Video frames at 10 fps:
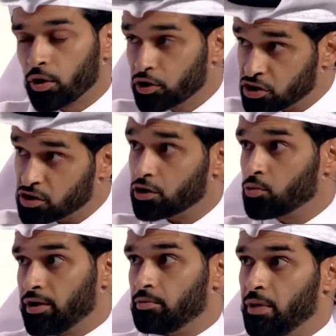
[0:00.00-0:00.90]
understood
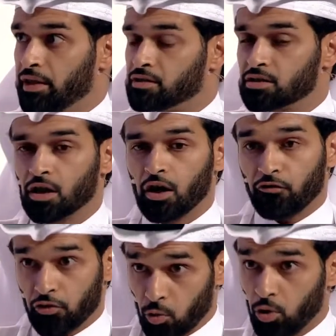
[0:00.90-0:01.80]
what it meant
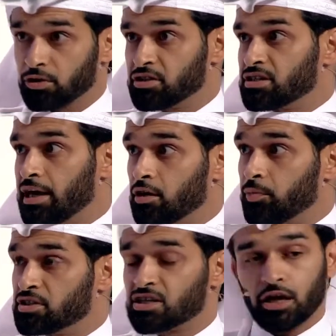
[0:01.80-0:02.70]
for the world to stand up
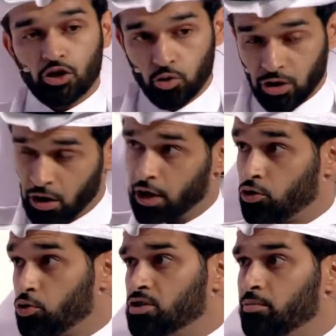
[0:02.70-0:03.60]
and say, you cannot
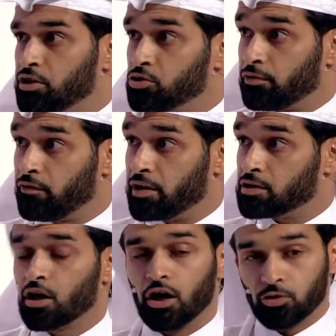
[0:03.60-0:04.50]
host a major event,
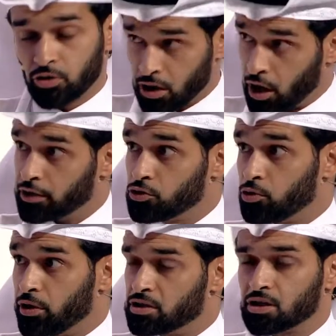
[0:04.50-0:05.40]
you cannot
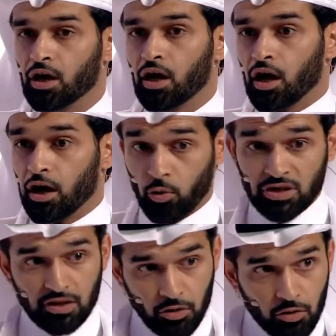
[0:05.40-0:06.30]
do it. It
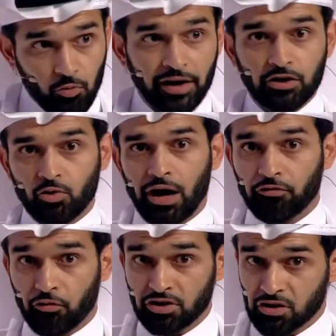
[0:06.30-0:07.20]
was the right crowd
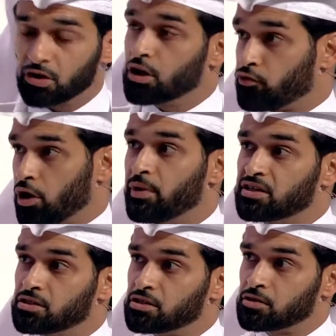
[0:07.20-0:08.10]
for us to deliver our
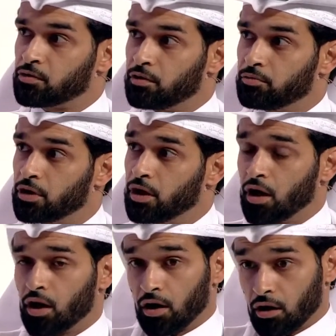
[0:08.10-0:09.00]
messages to them.
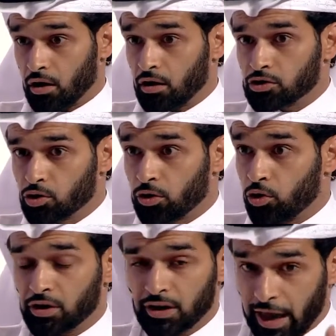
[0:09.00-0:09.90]
So
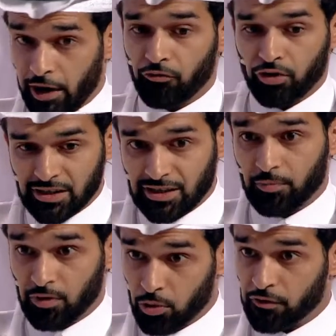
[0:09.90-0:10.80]
accordingly, every
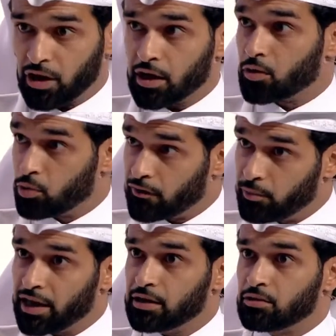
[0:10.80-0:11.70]
step that we've taken, we
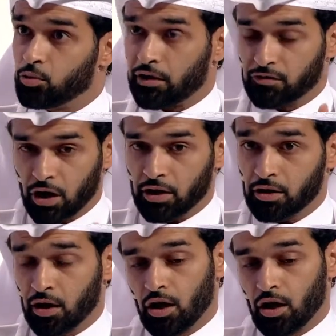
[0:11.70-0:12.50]
have done,